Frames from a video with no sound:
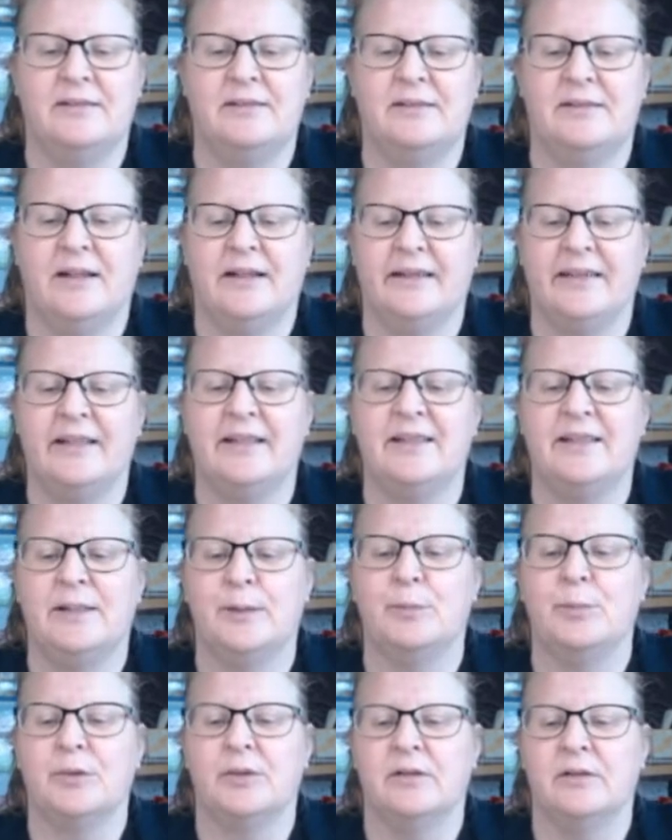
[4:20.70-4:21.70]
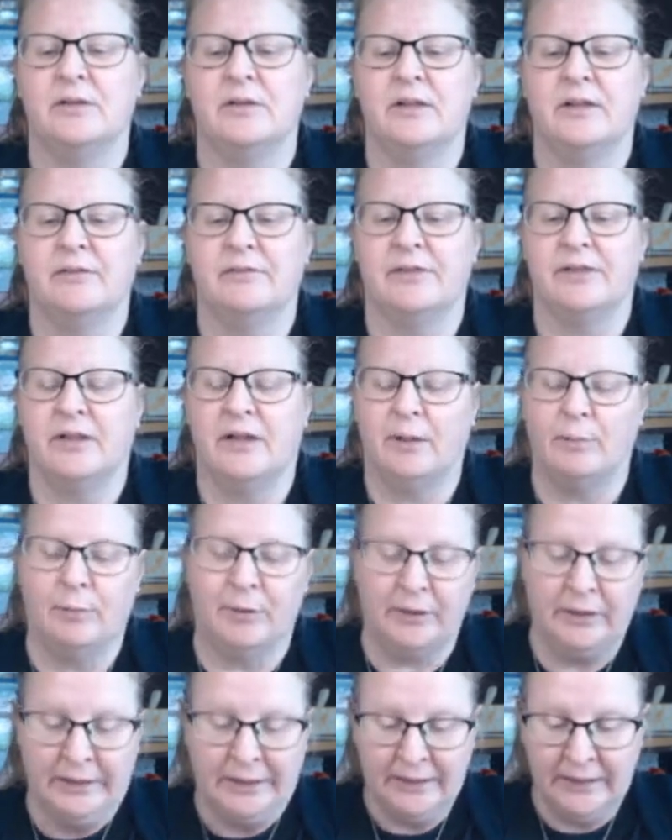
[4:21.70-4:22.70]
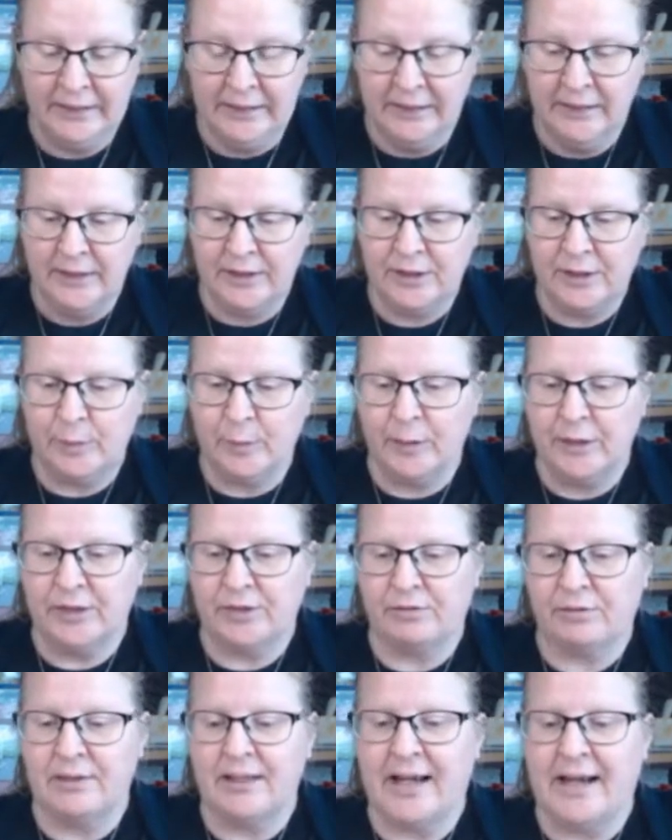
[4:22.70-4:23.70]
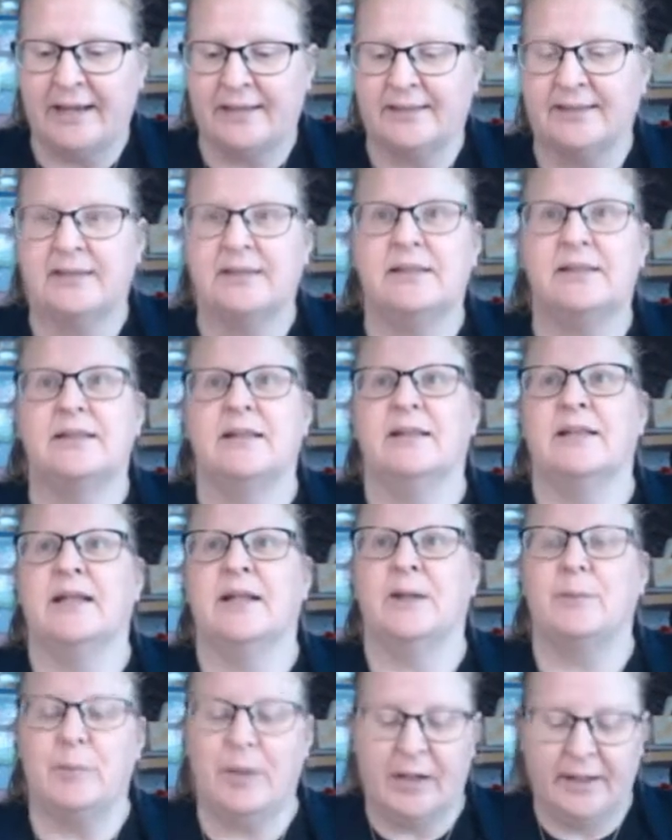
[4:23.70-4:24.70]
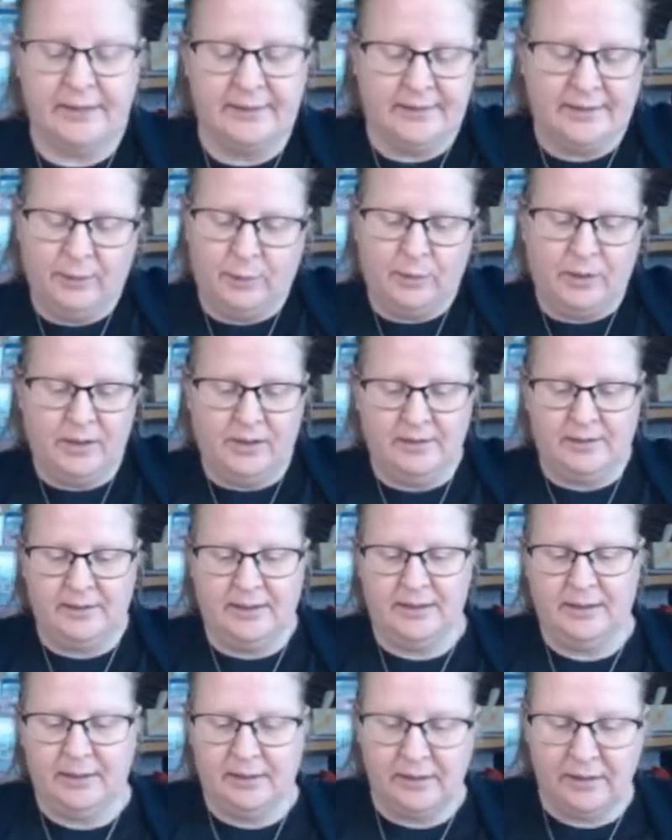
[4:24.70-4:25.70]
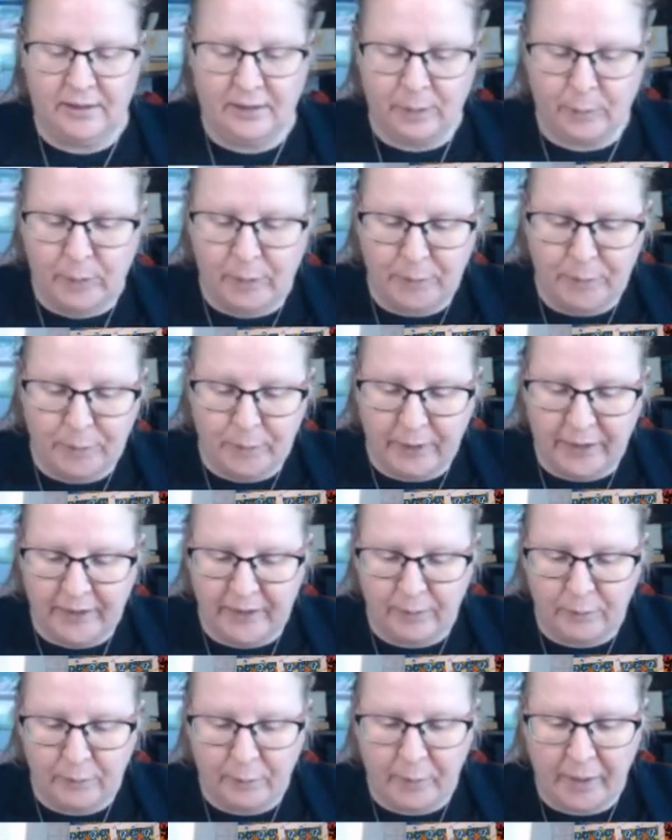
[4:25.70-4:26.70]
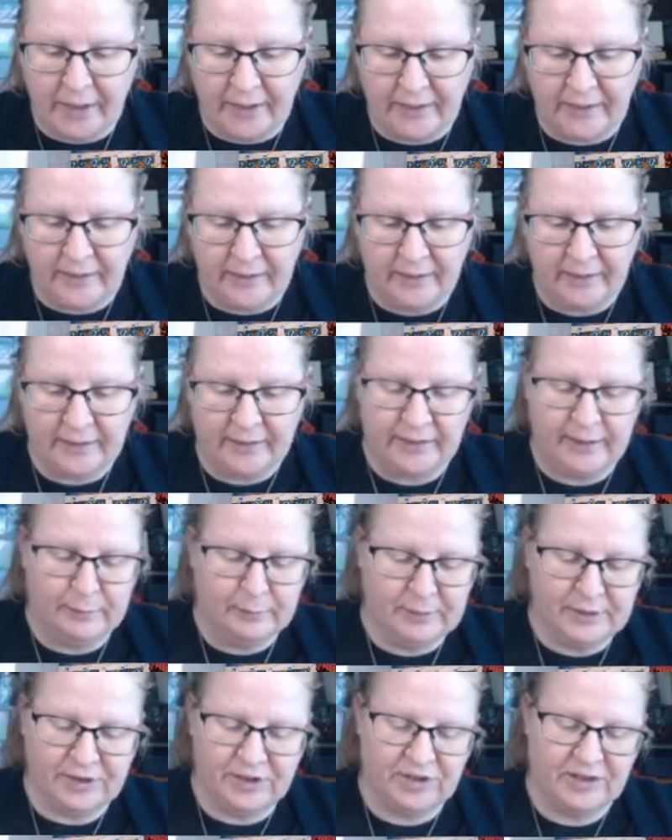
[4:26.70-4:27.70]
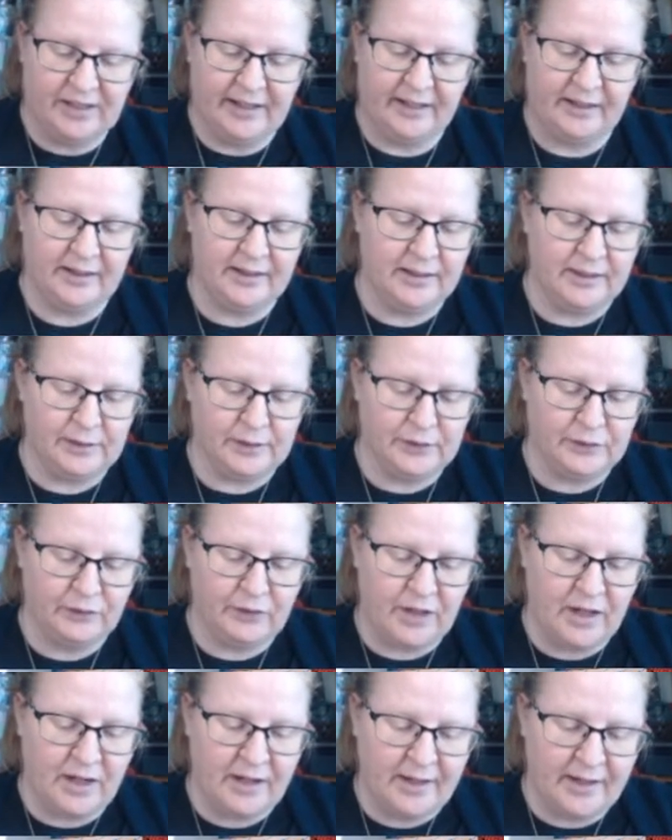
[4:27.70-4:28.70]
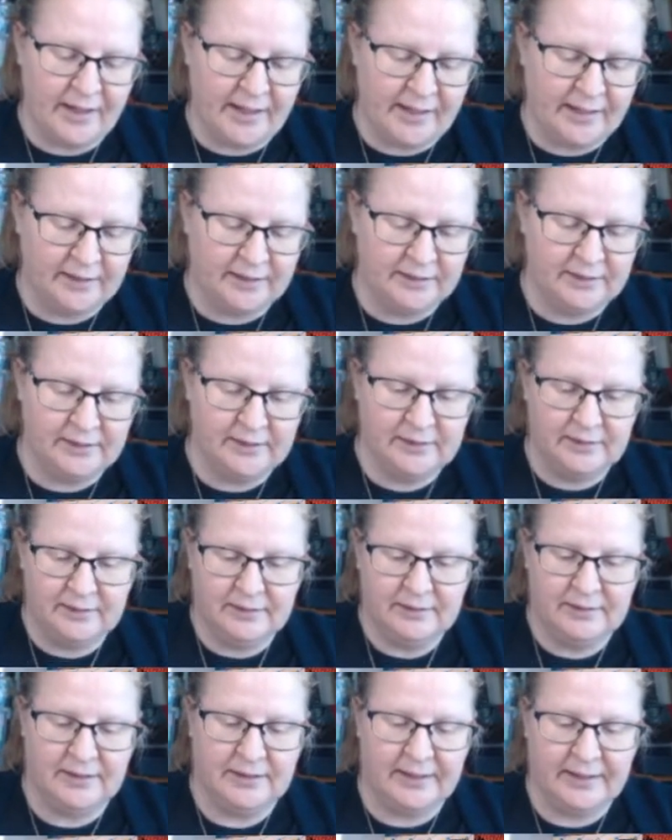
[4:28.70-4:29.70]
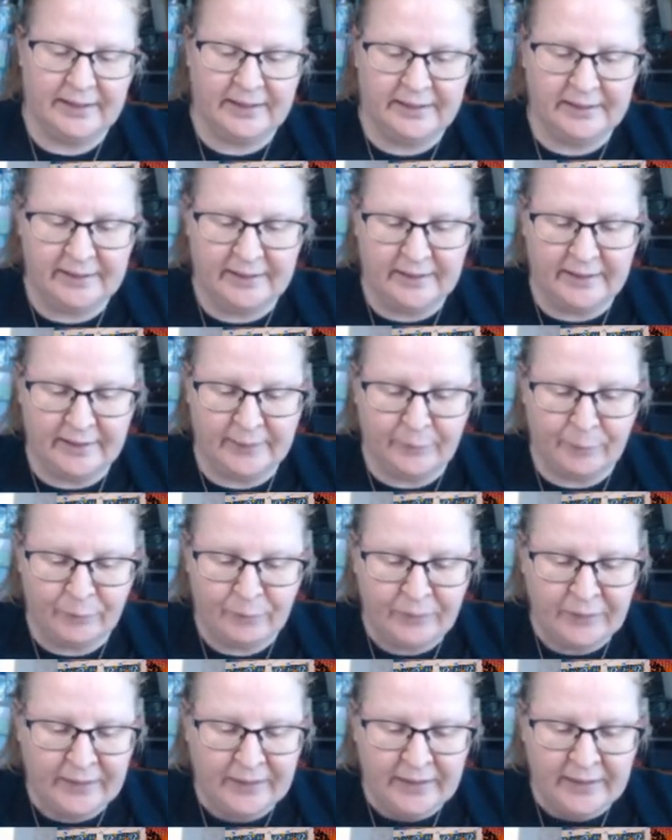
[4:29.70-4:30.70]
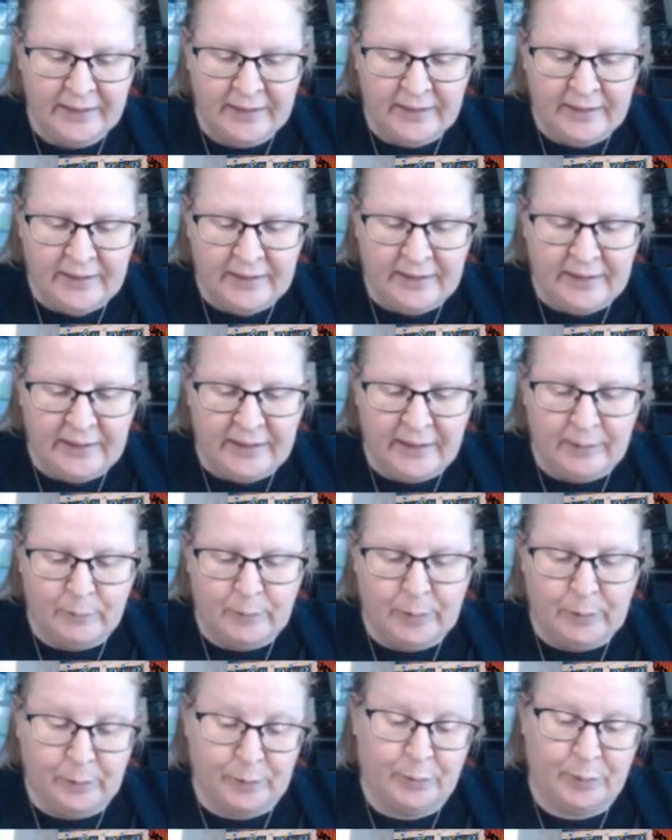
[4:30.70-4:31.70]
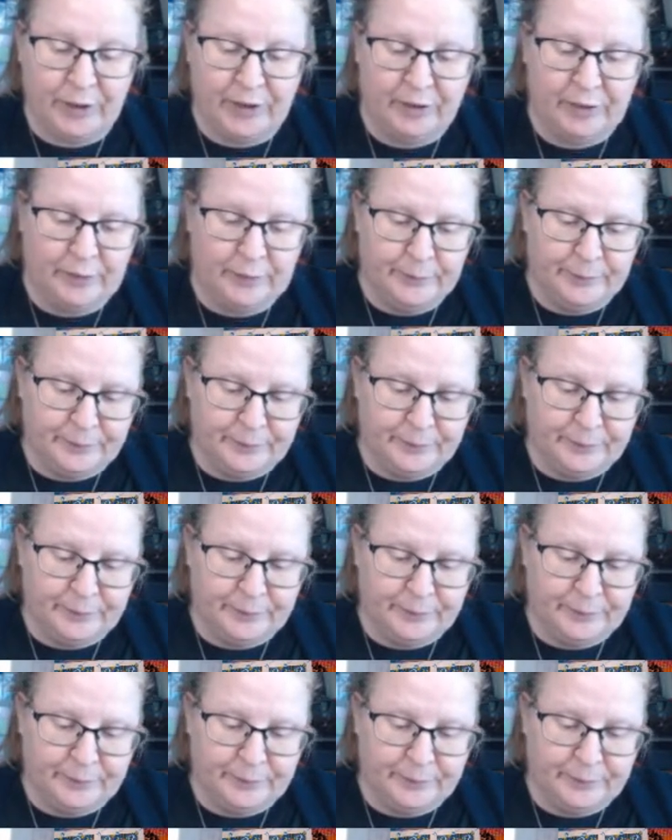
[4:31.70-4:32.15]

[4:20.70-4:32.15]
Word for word: I think, typical of Simon to be as relaxed and laid back as he was, and other people I think were panicking, and he was just like, it's fine. And yeah, it was pretty cool.